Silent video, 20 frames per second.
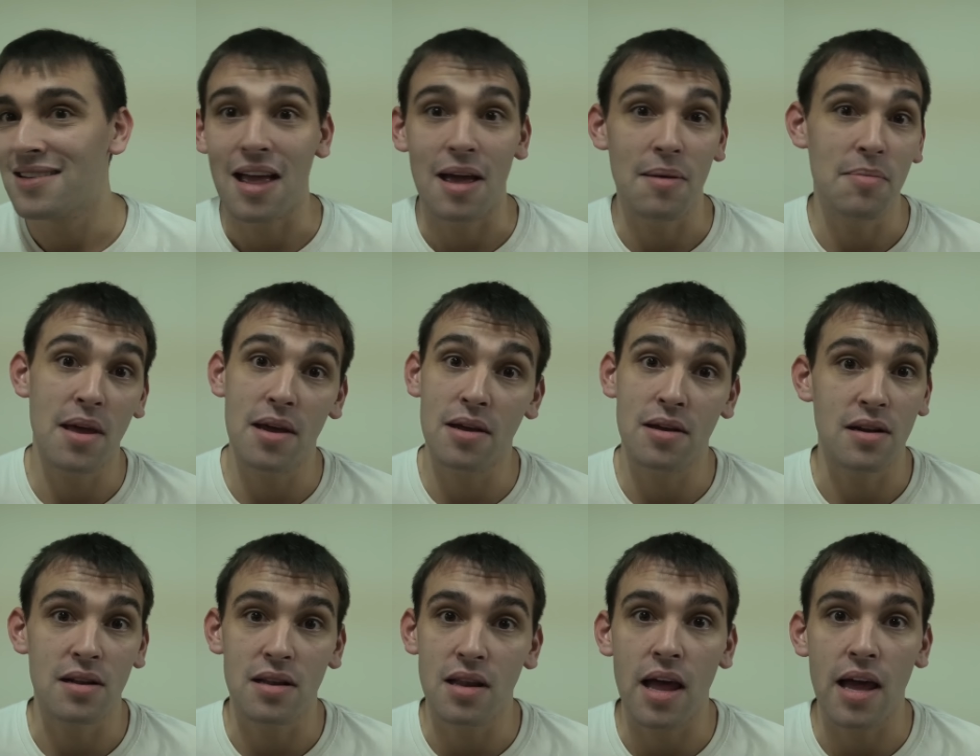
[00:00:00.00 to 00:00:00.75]
I'm not
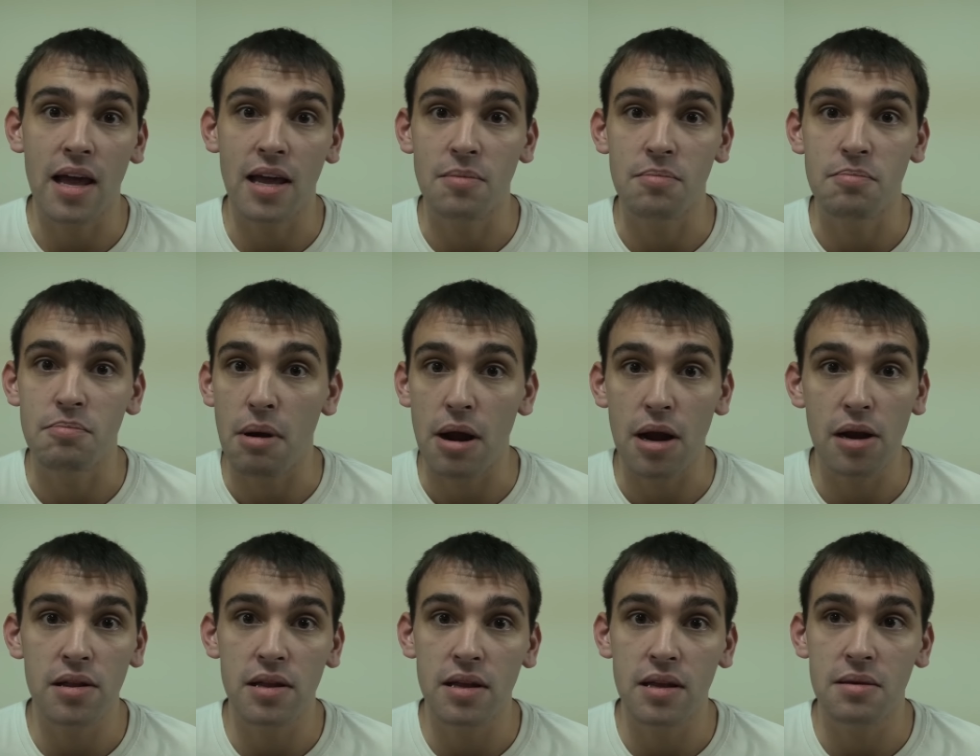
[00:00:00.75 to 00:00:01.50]
gonna lie, I can
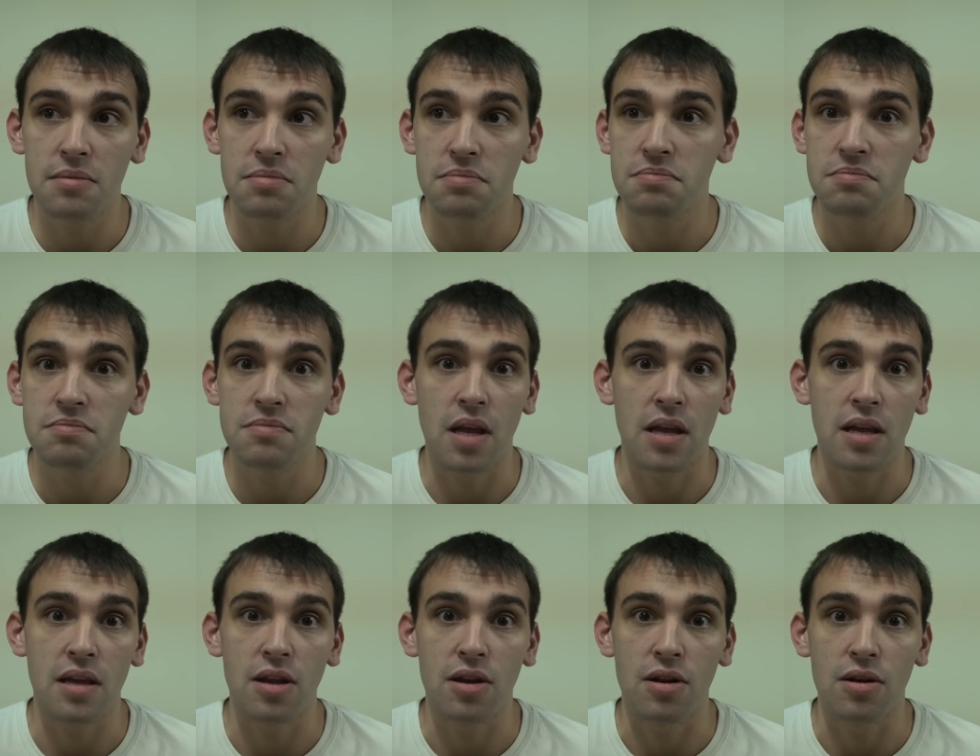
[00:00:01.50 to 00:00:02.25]
barely
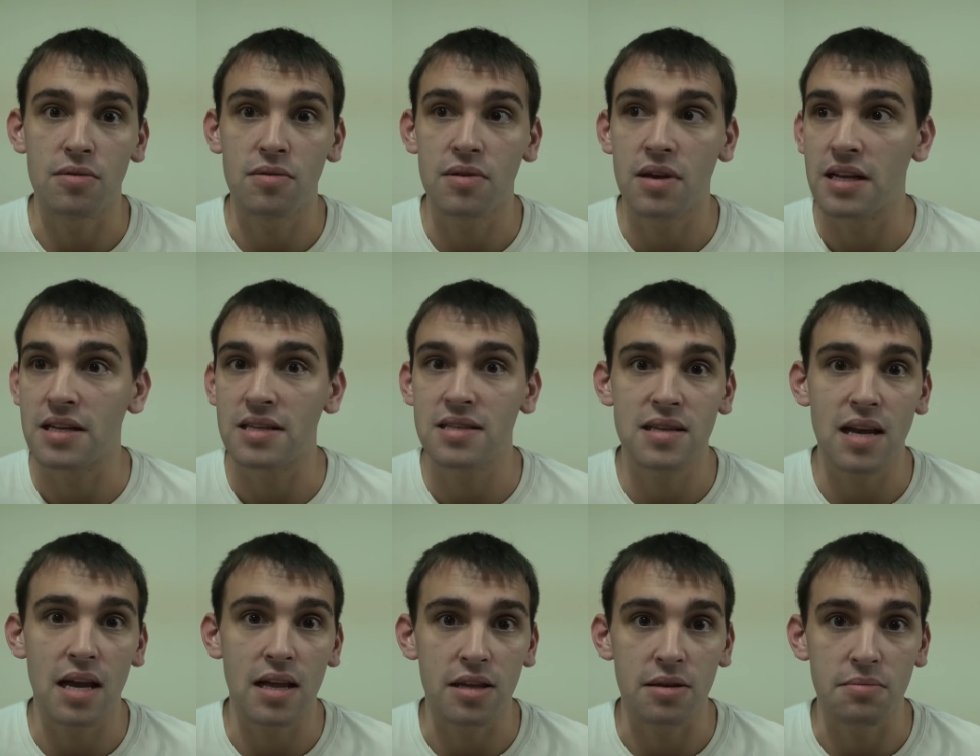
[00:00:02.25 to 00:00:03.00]
like you know get a
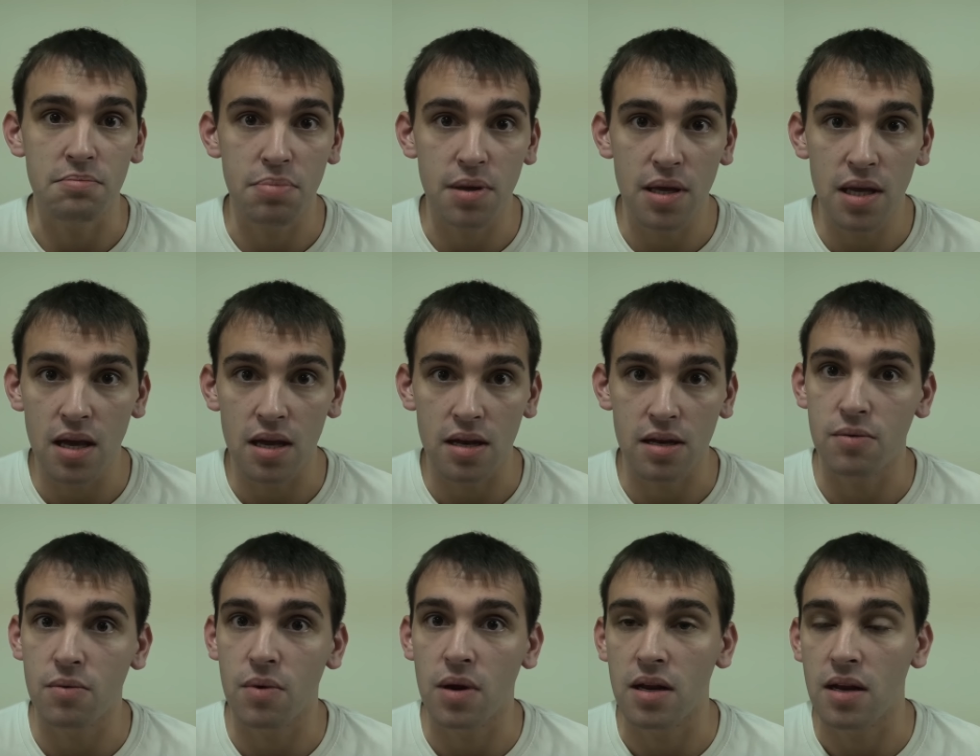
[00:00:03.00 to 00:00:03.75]
solid B on
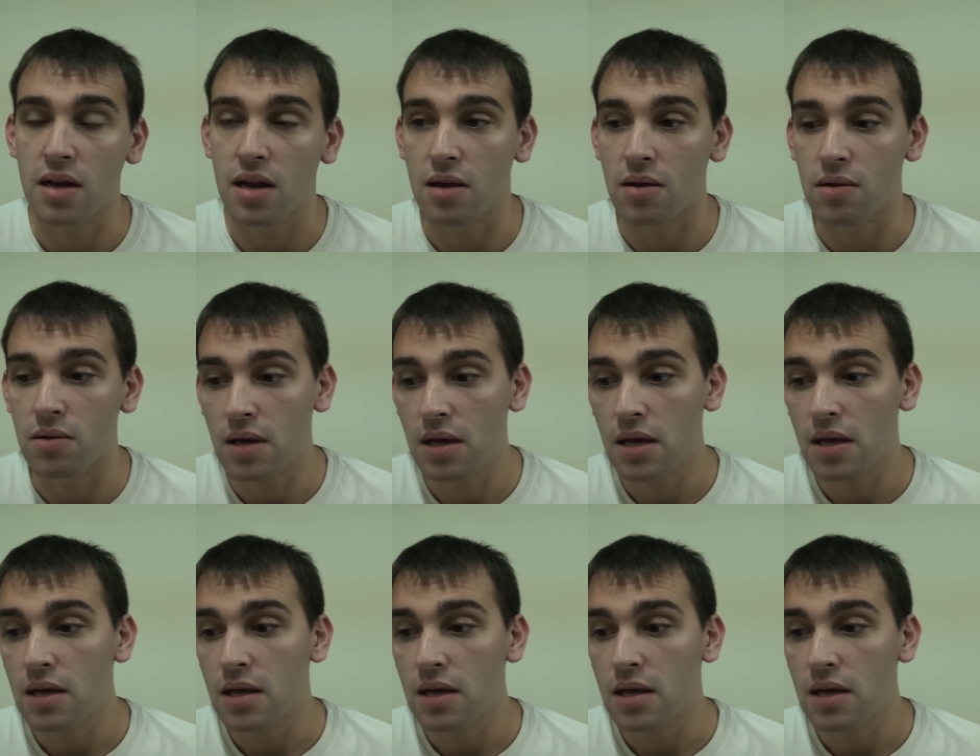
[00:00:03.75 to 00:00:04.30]
it right now.